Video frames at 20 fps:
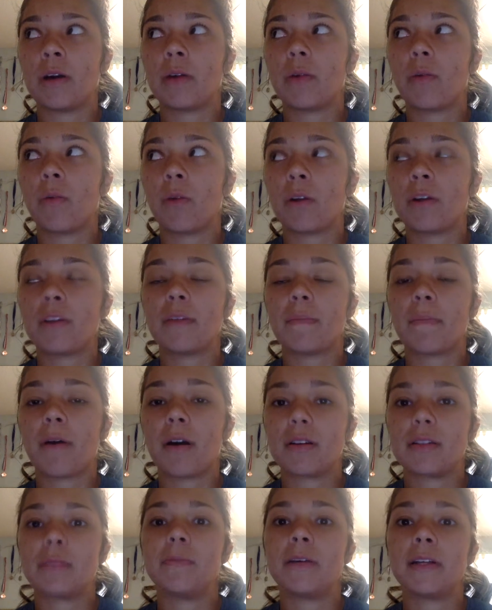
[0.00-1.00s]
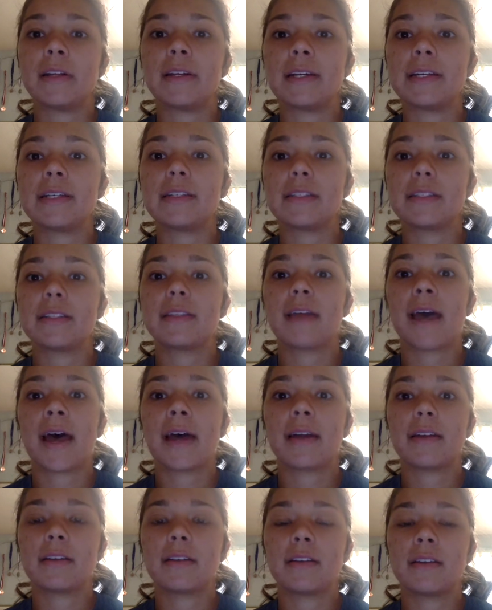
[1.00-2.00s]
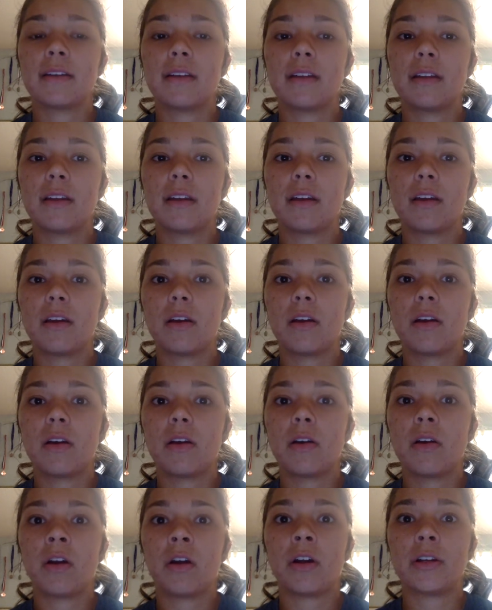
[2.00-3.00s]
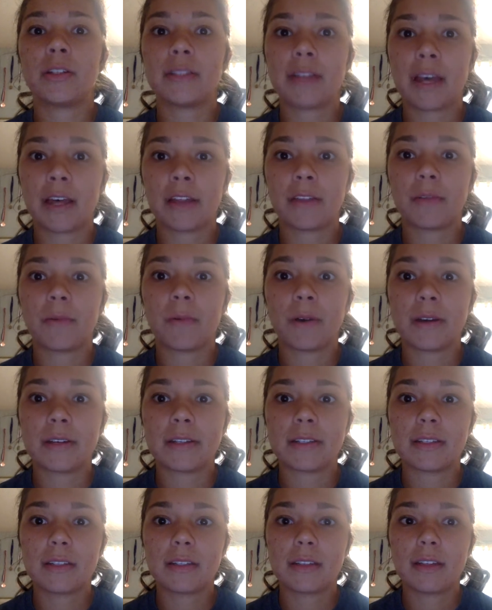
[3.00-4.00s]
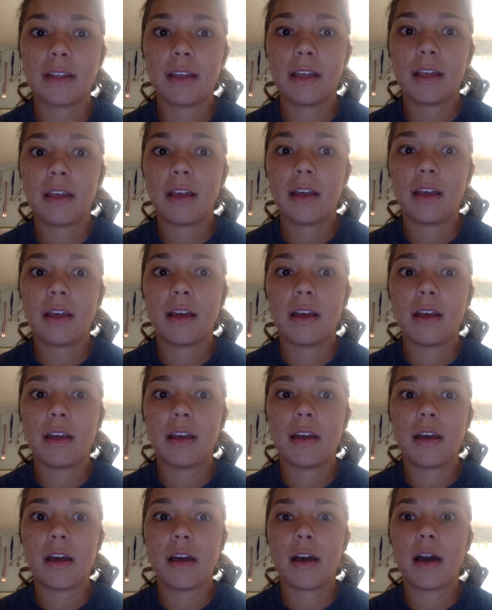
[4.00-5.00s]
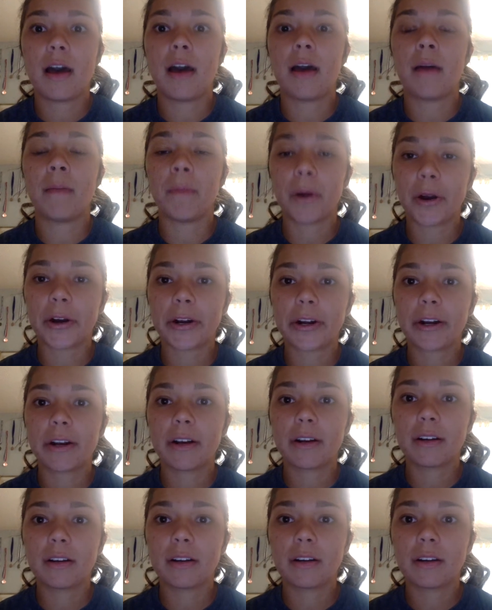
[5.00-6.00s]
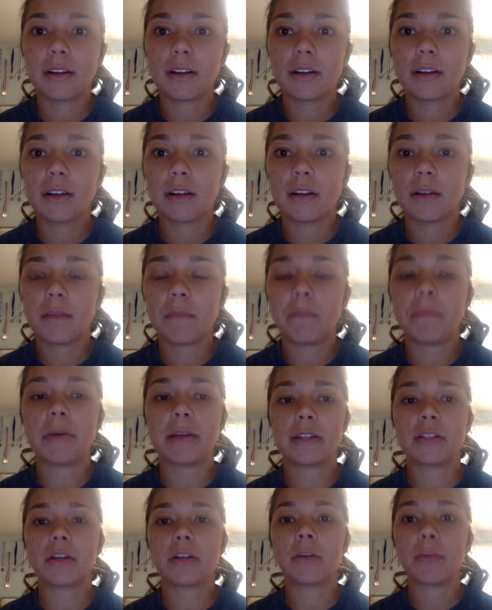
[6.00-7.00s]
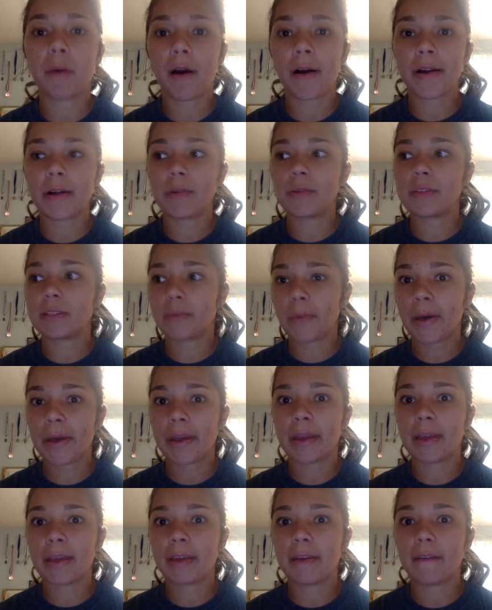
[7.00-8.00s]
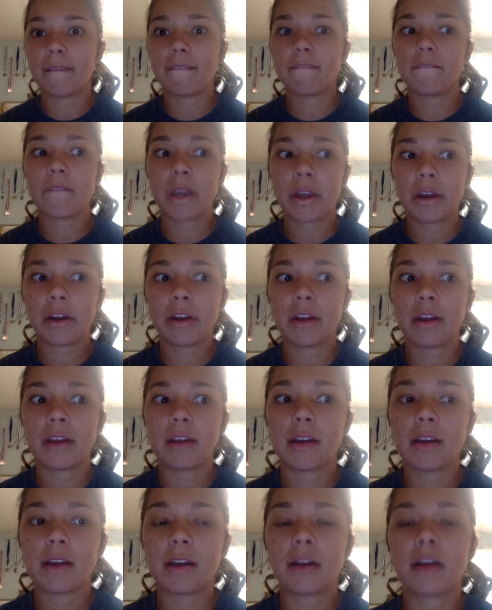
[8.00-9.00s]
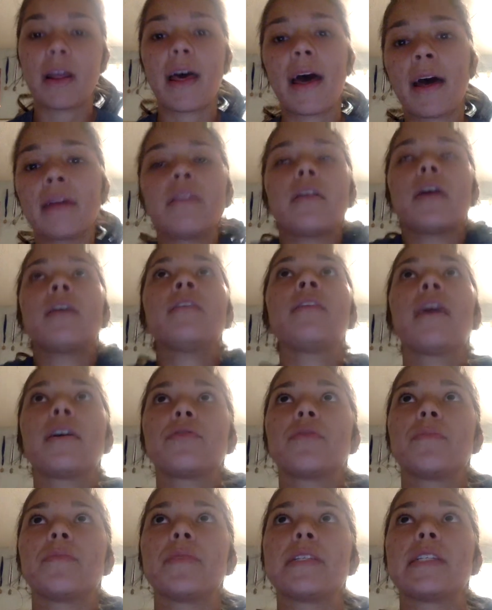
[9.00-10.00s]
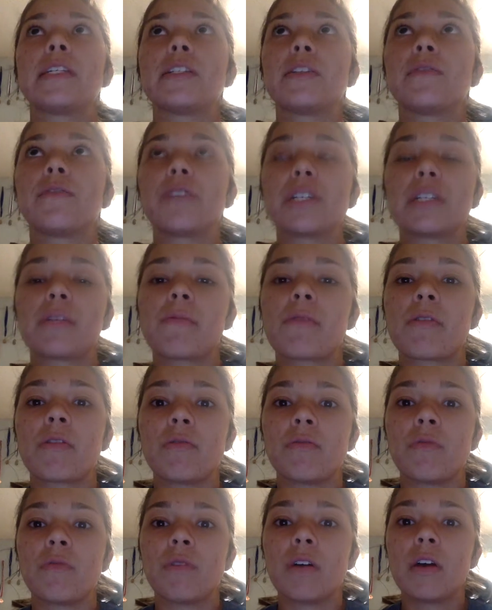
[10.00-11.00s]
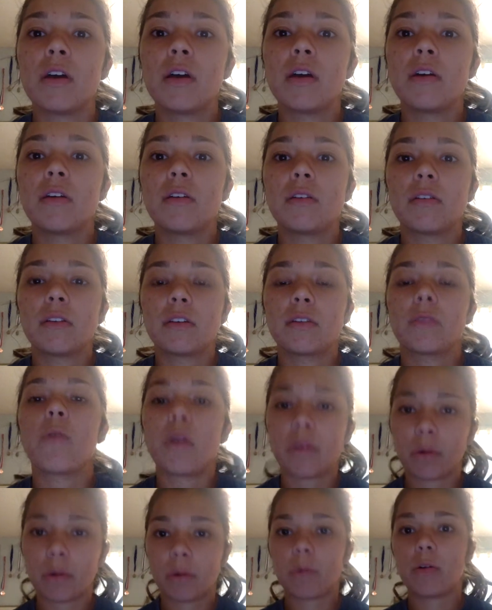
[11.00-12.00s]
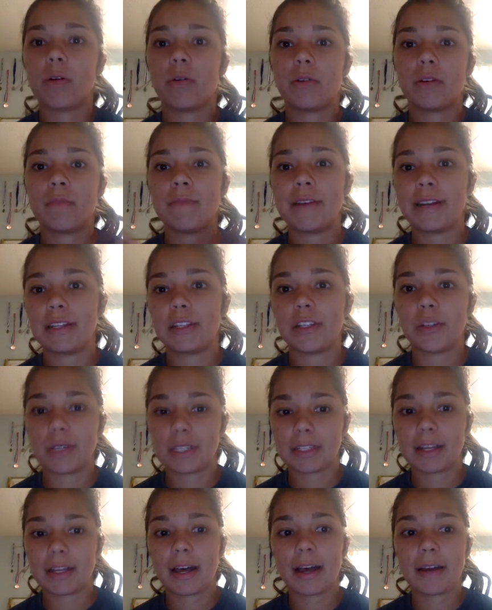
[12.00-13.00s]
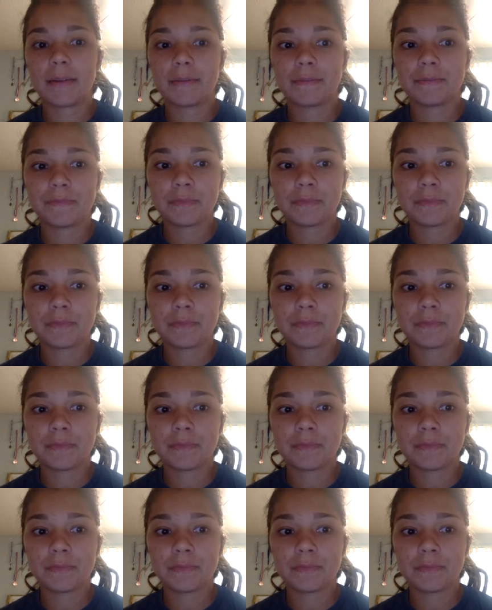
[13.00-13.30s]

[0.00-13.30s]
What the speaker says: one of the possibilities that her death was a murder, because her body was laying very in an unnatural position for someone who quote unquote committed suicide.